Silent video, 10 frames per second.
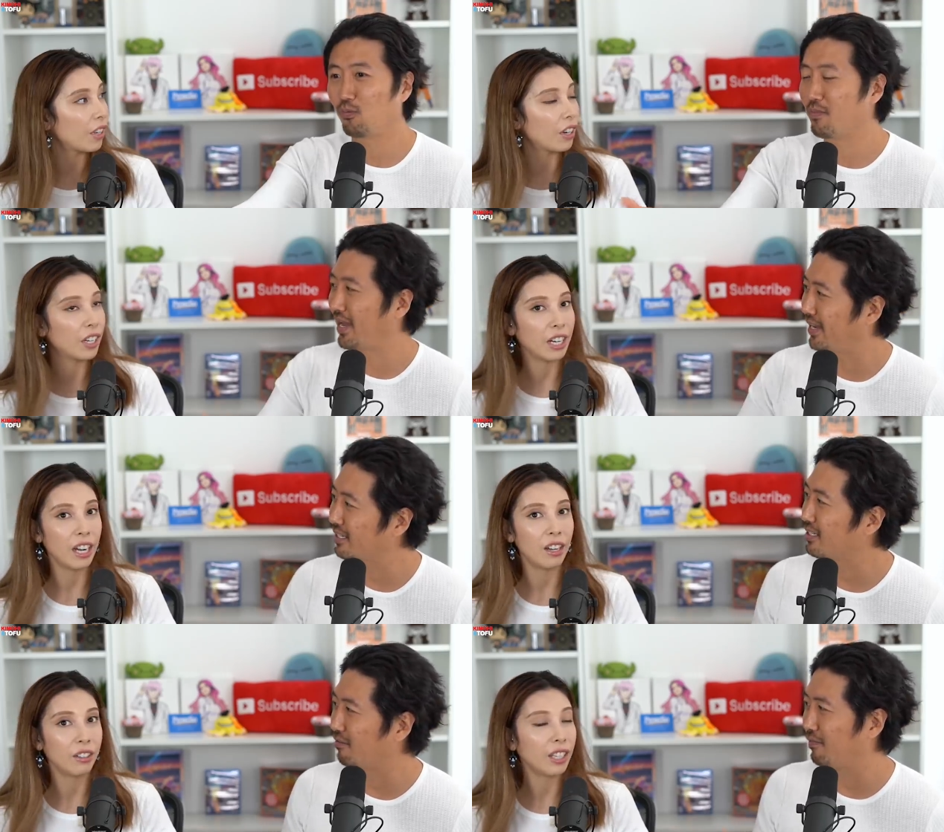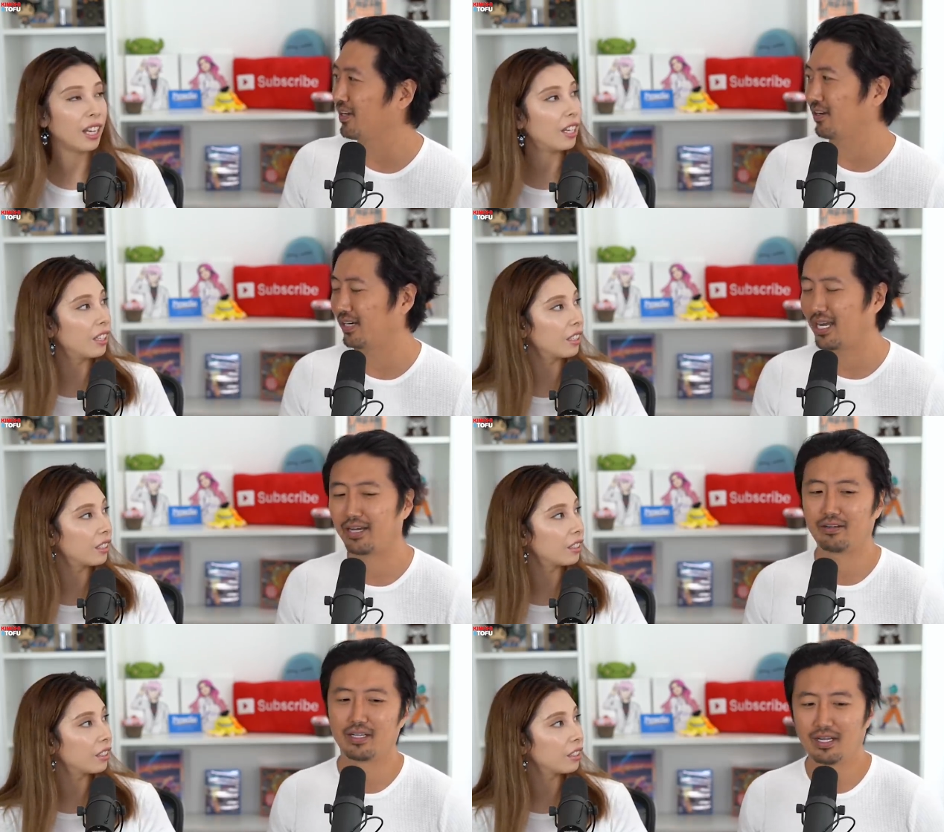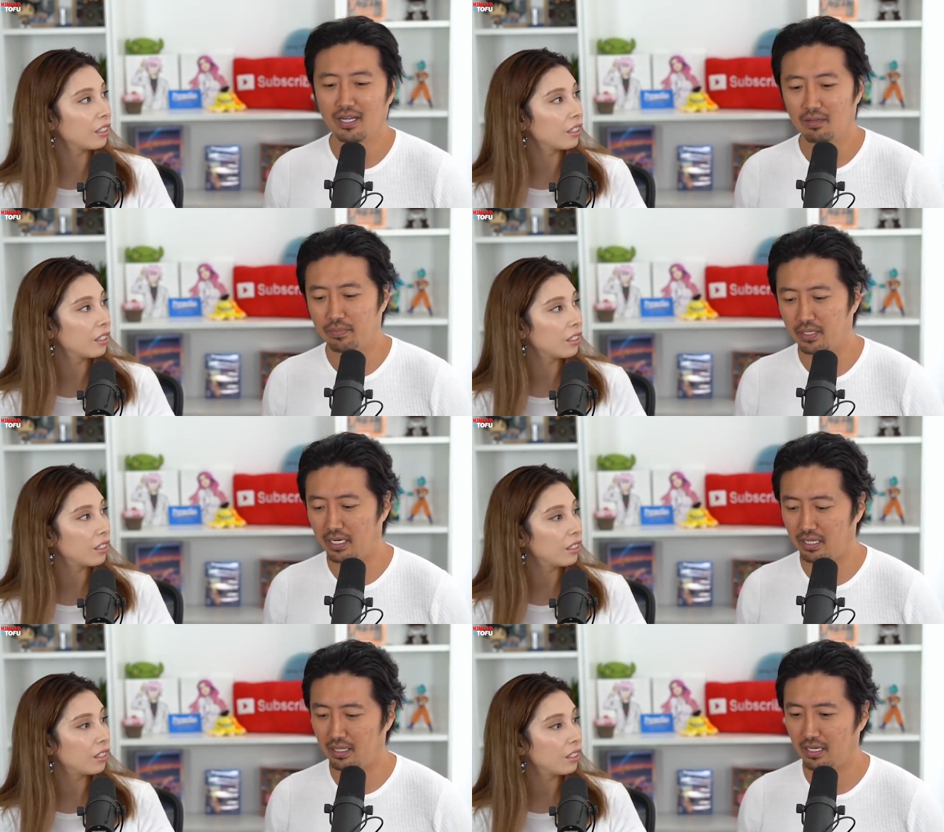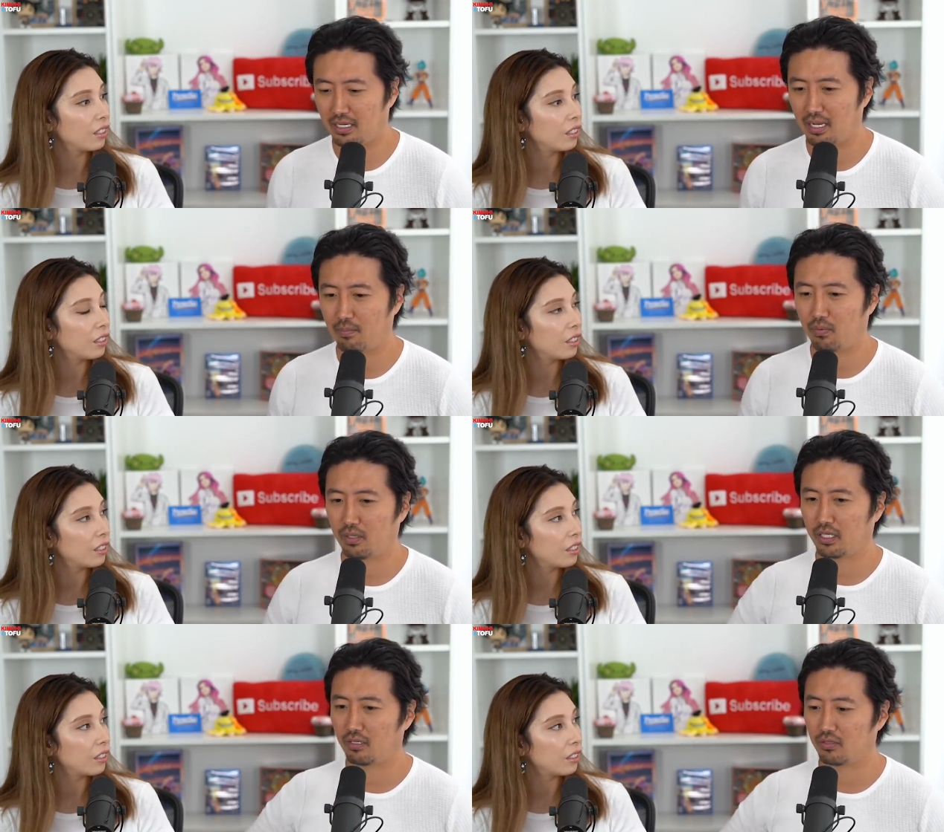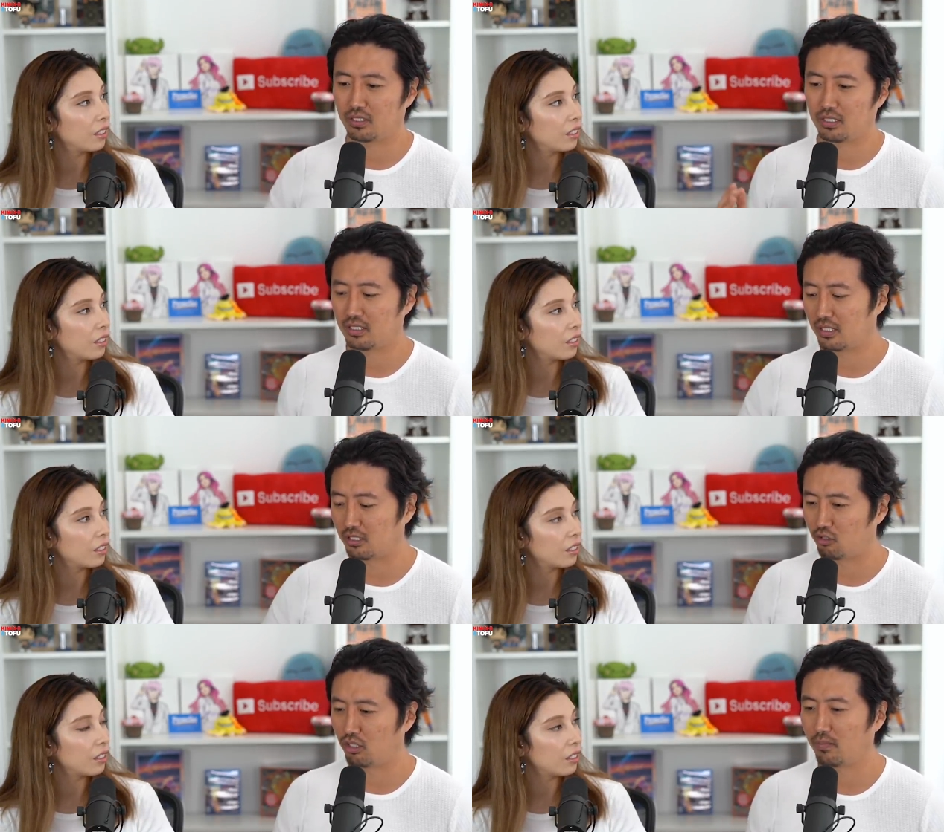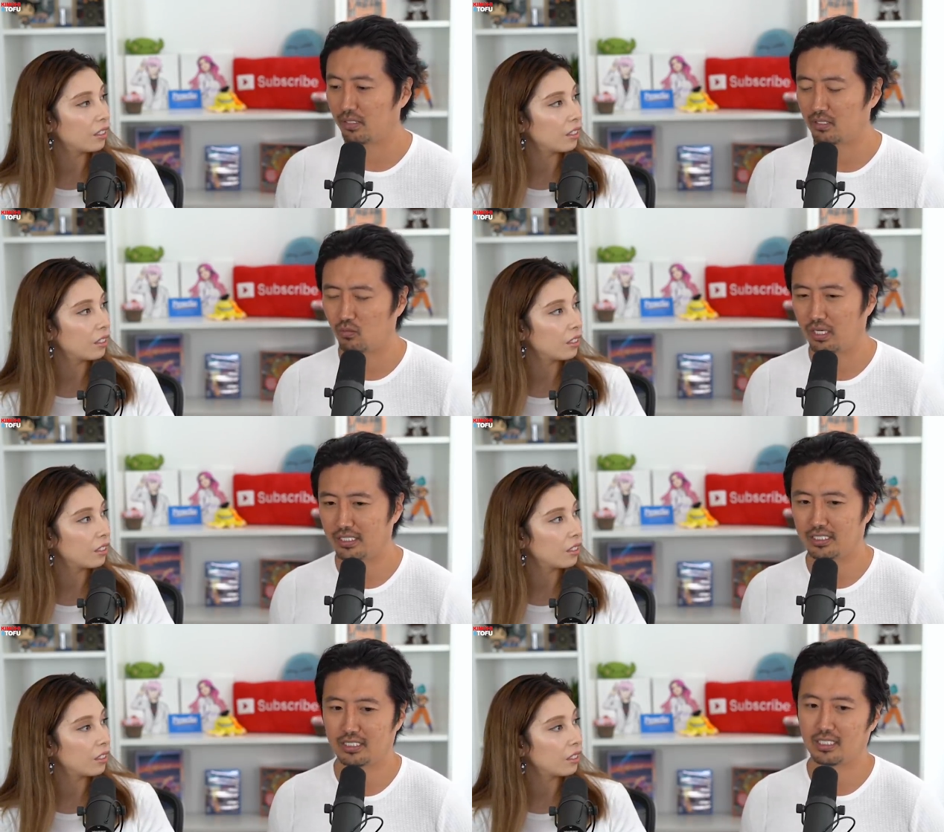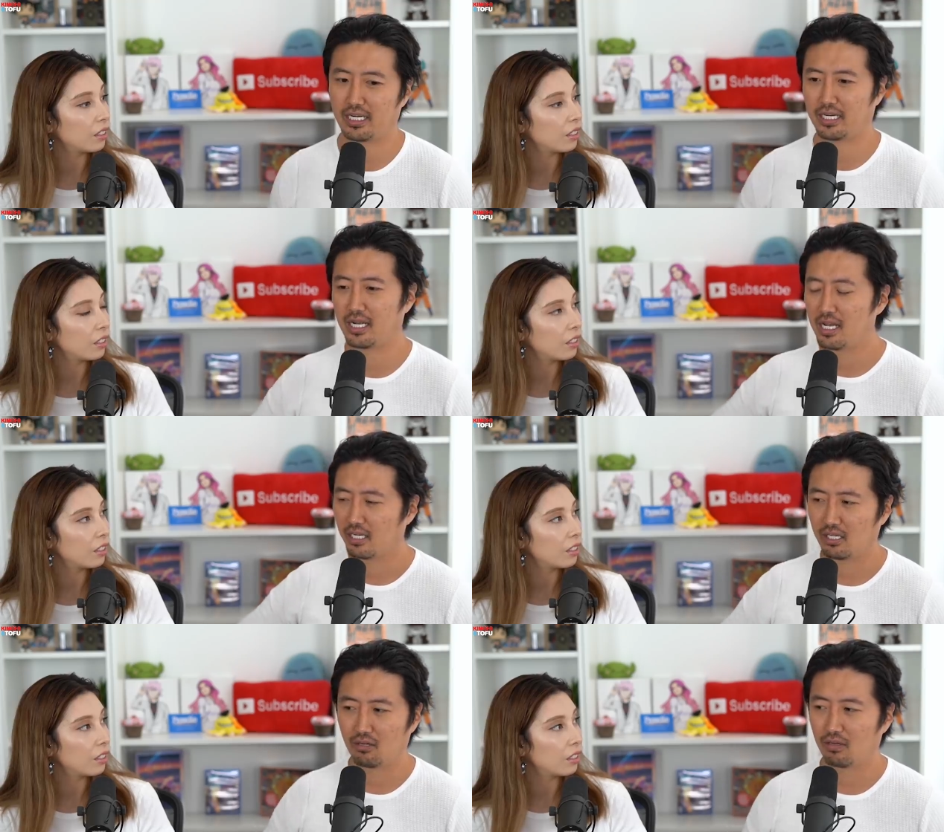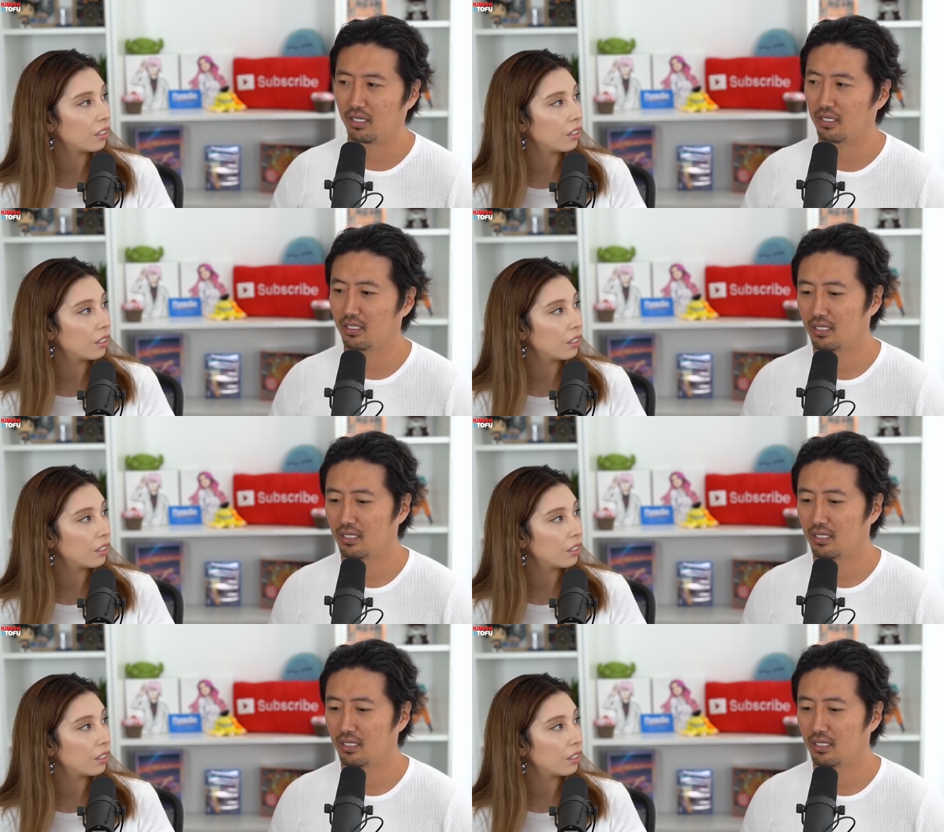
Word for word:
Speaker 1: man to figure it out. But I think at that point, he was just an extremist where he's just like, you know what?